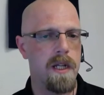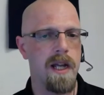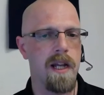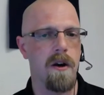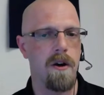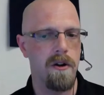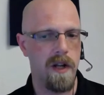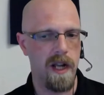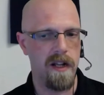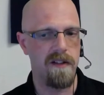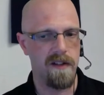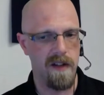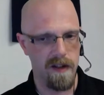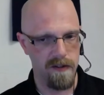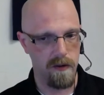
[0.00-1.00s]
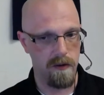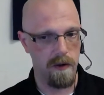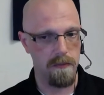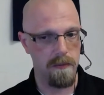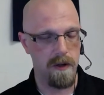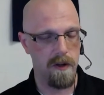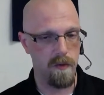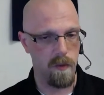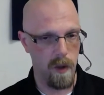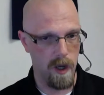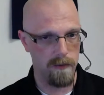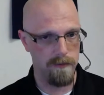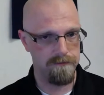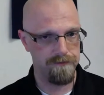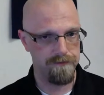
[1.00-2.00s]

In our case, that's encrypted as well.